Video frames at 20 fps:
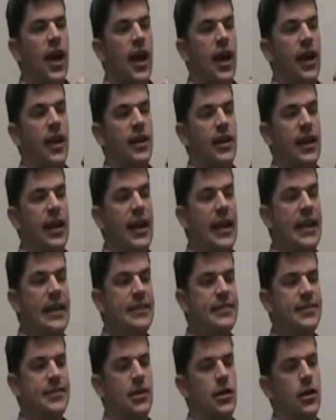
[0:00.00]
and
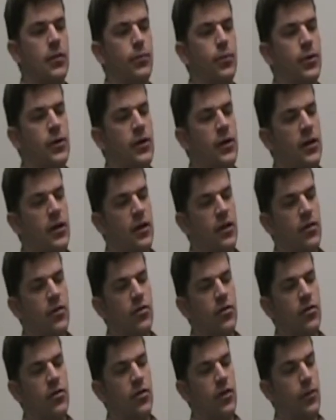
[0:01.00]
heats up.
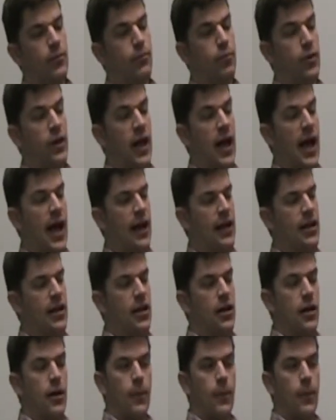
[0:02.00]
The black